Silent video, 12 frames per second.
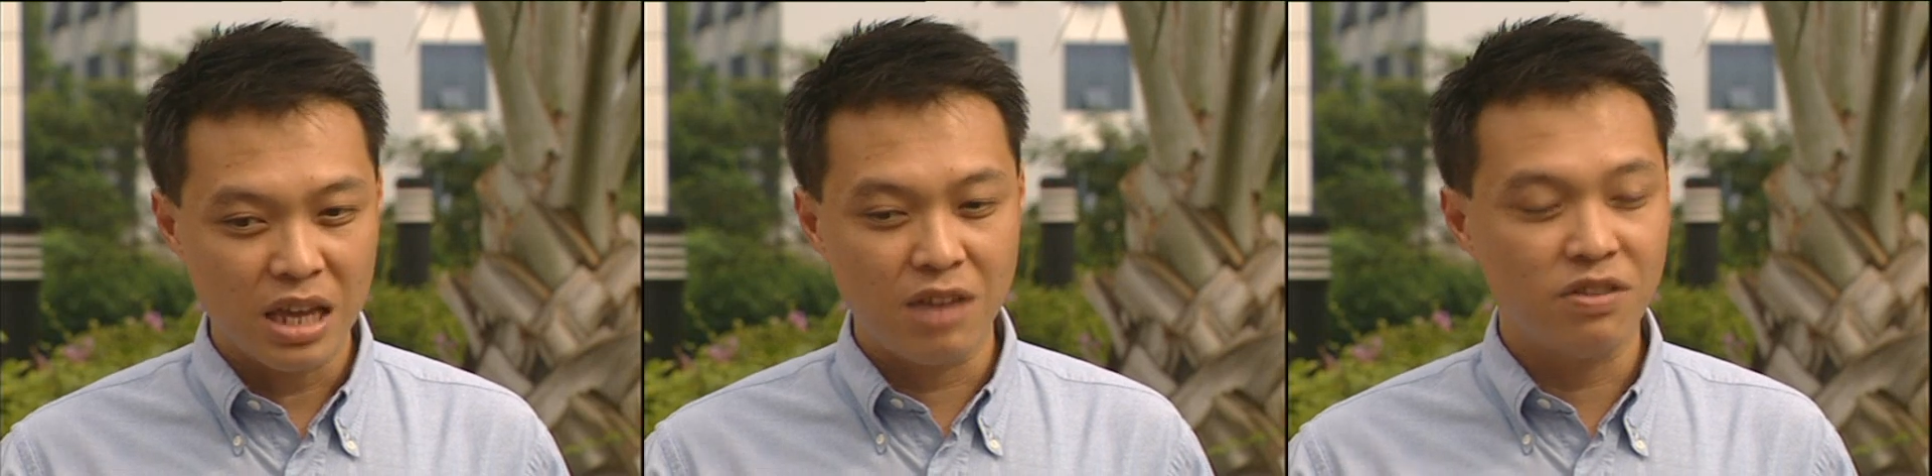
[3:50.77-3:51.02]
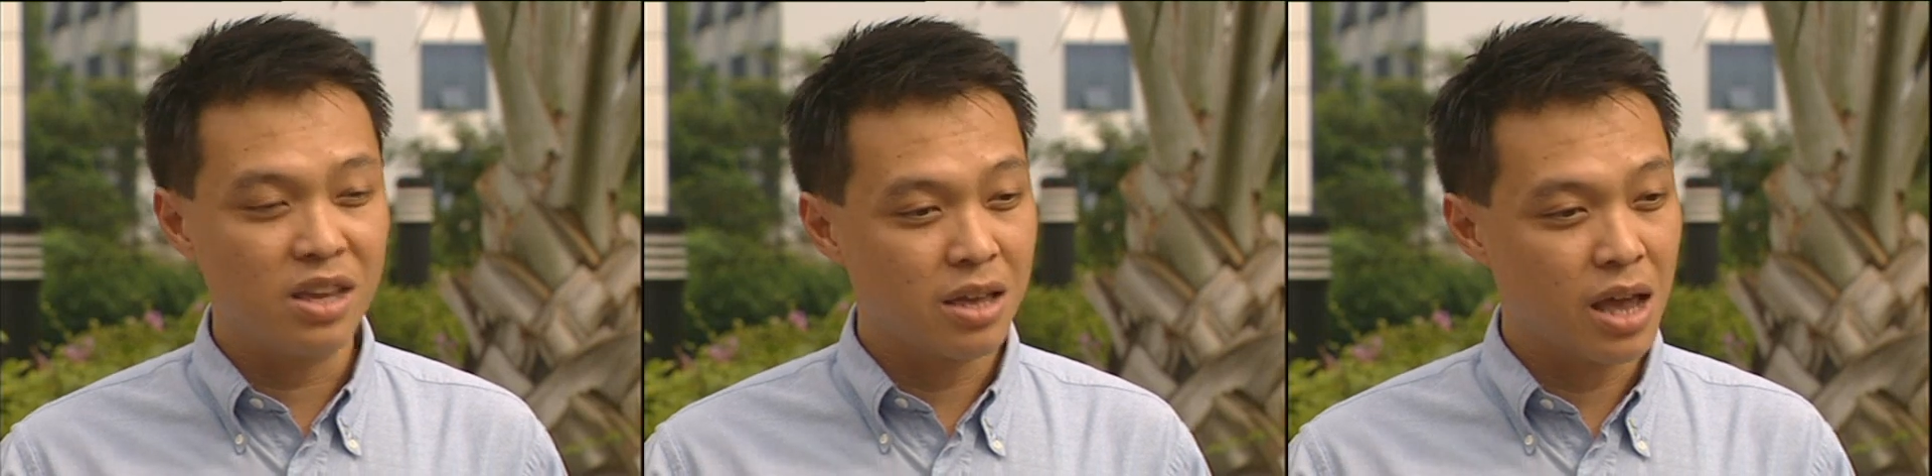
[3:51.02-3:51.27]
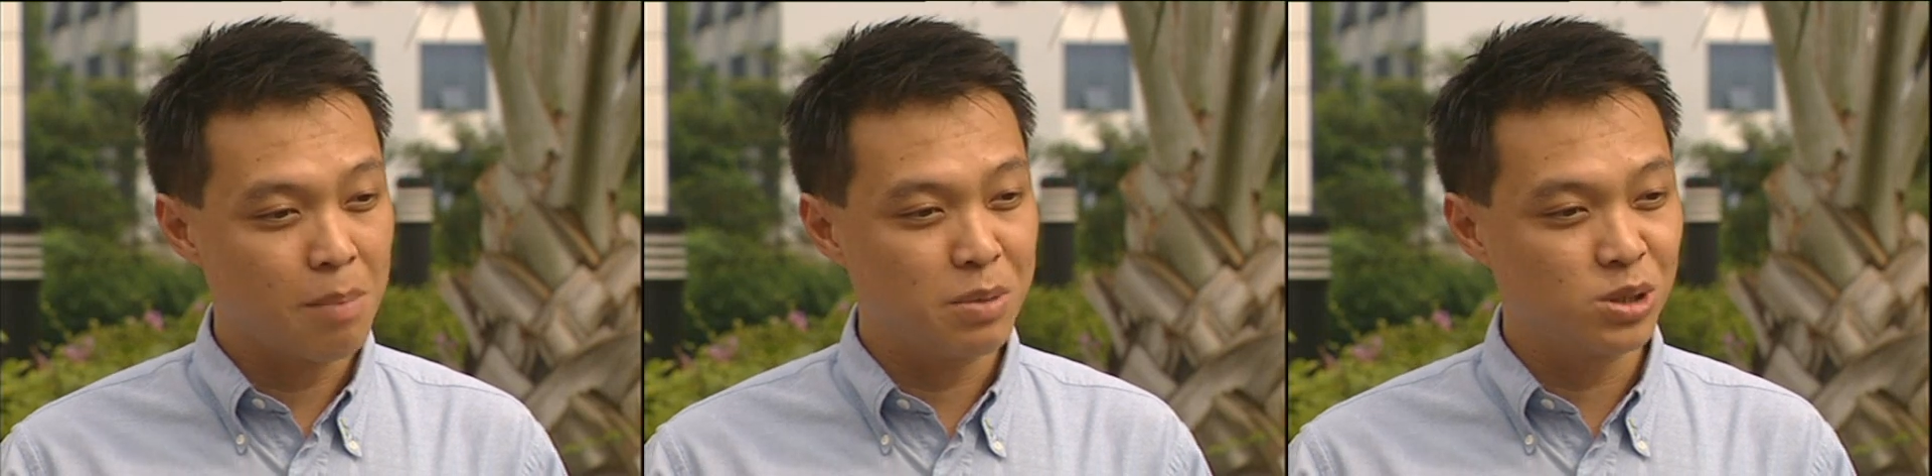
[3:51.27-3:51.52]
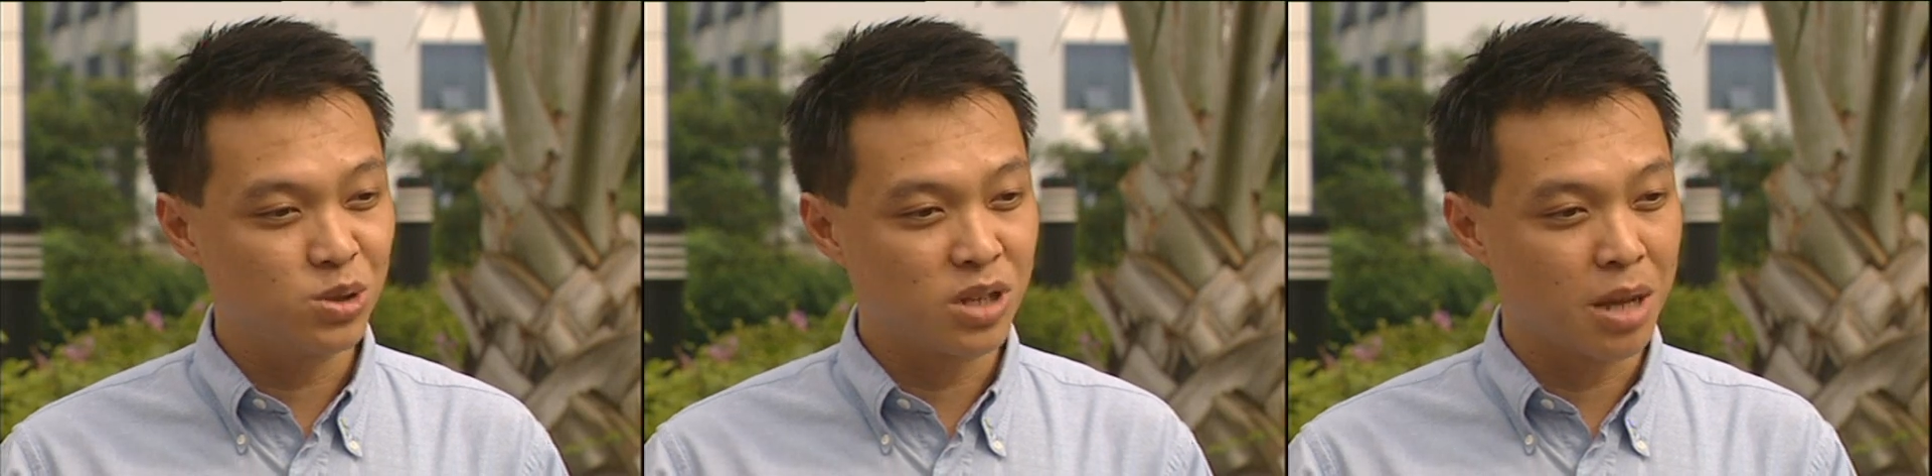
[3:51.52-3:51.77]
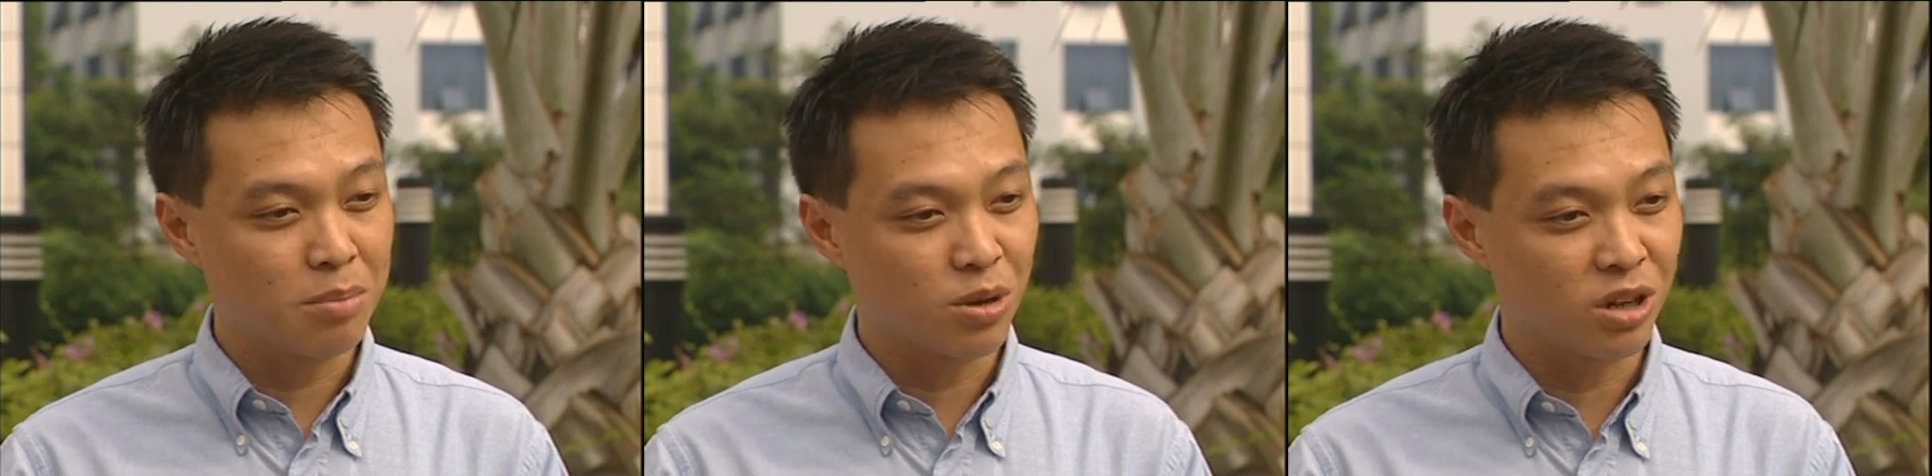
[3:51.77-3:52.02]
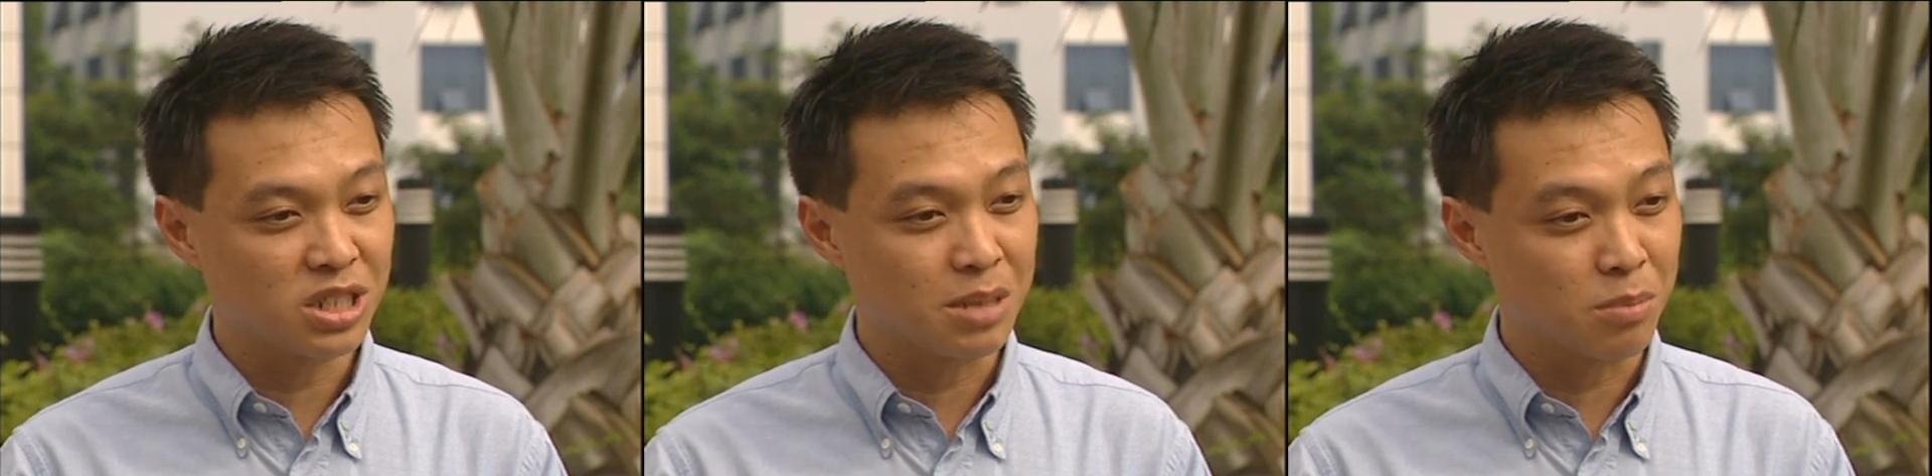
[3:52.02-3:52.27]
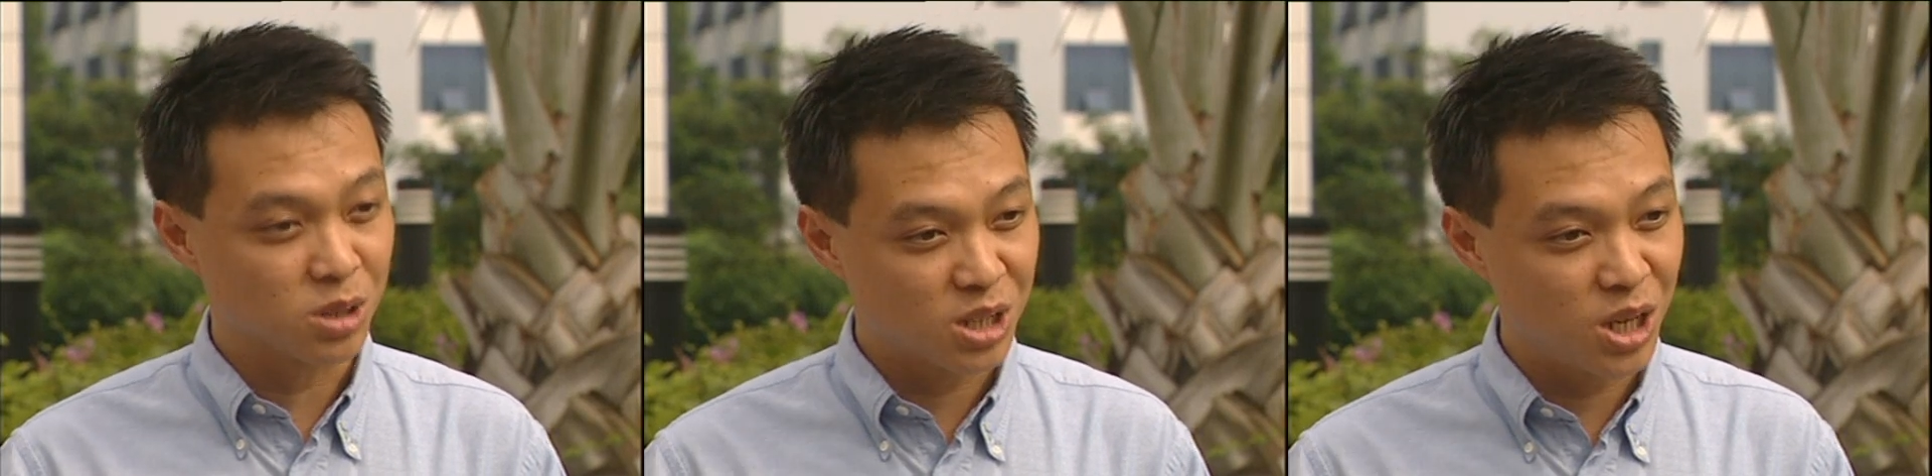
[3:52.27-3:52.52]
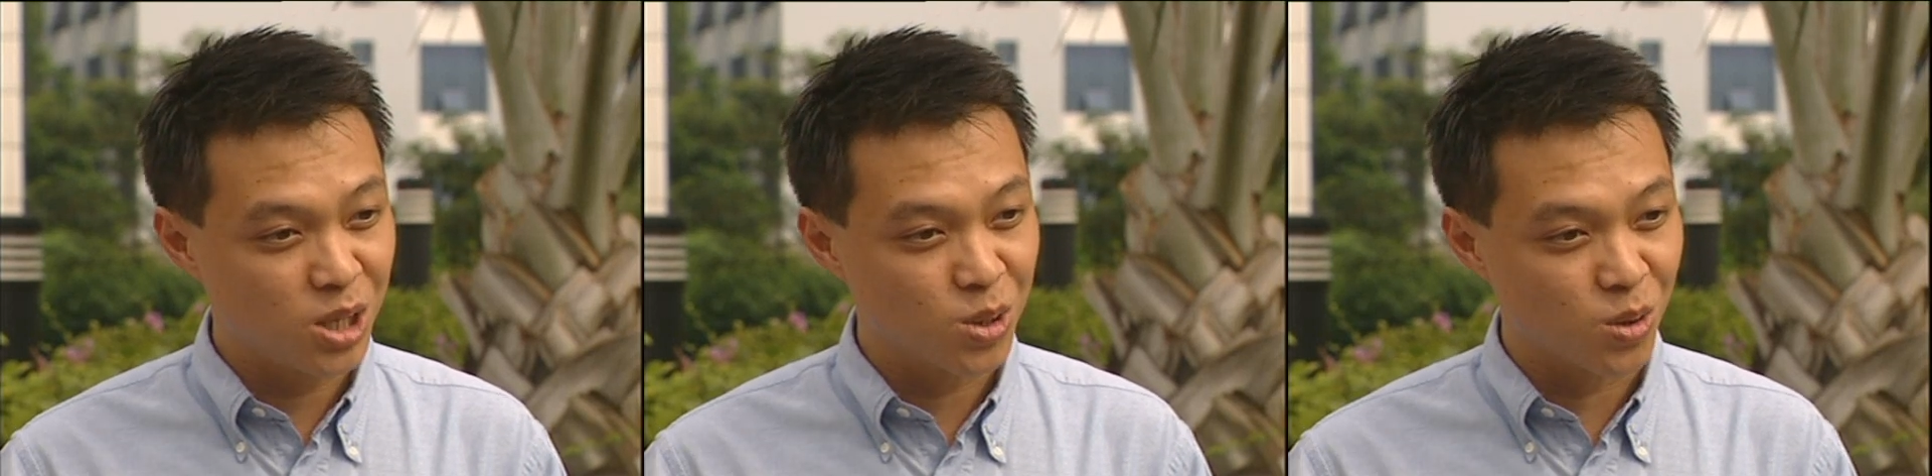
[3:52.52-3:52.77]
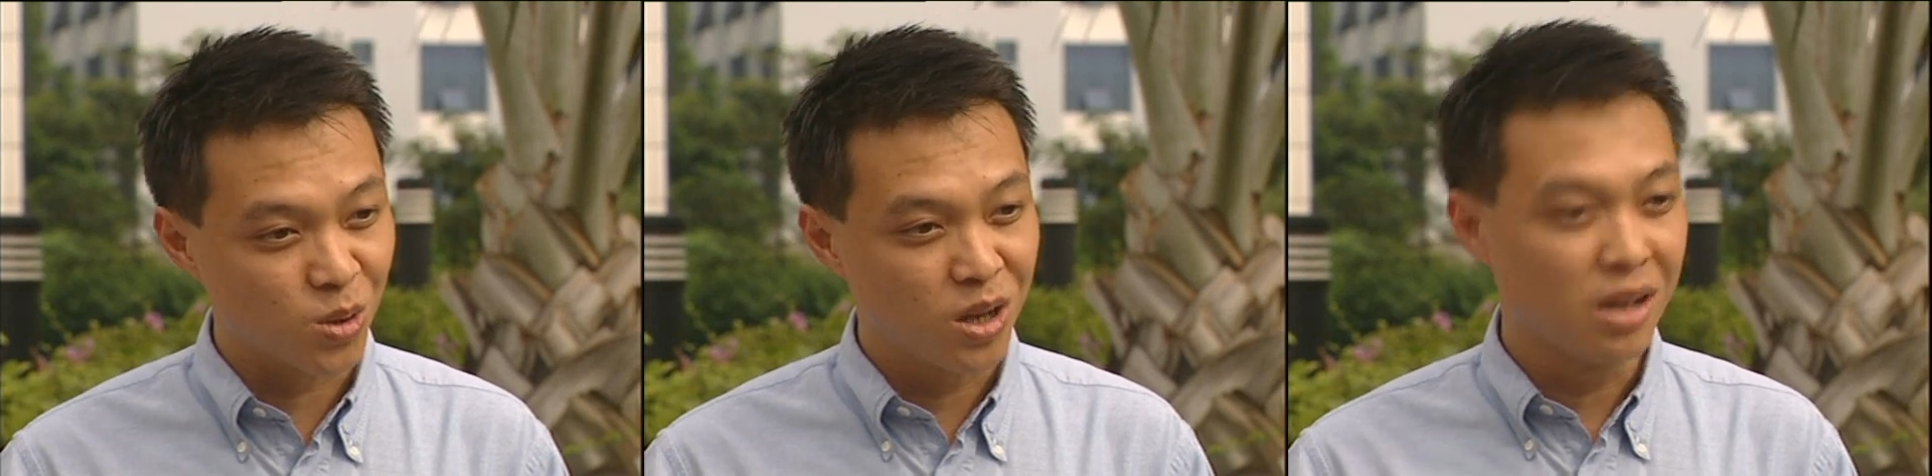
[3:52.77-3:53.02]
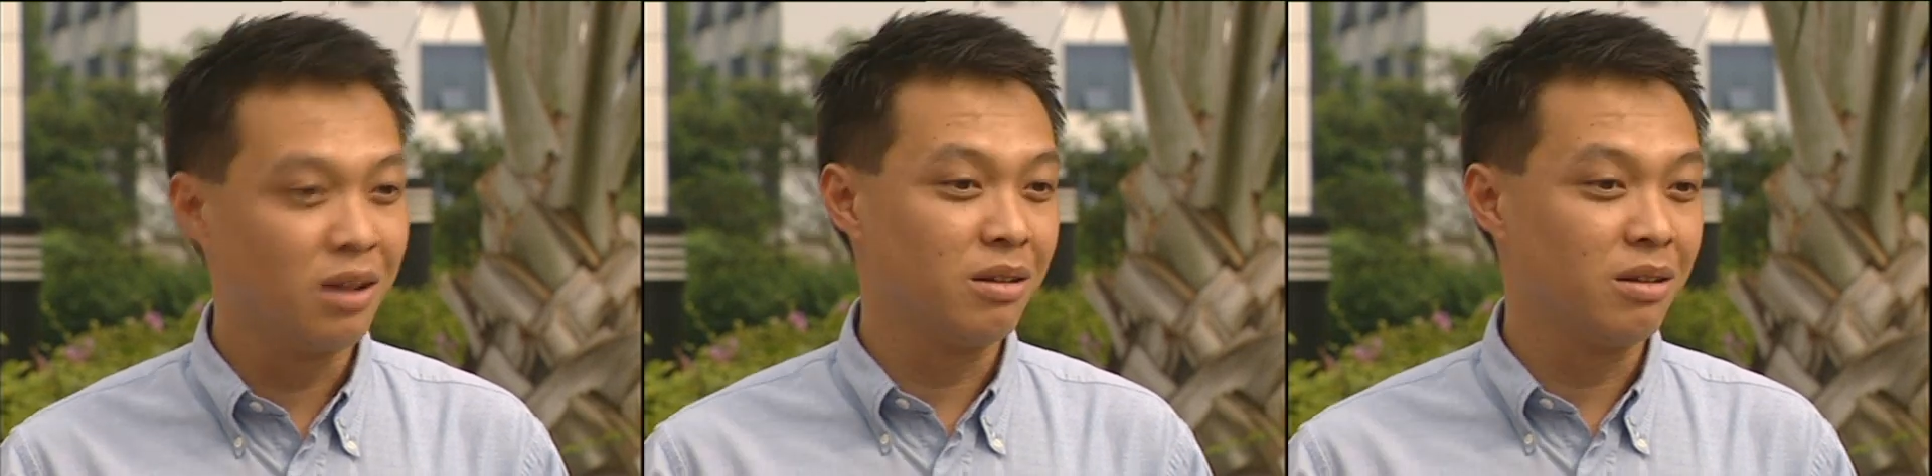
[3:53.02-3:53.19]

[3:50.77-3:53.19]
If he happens to come across a mosquito,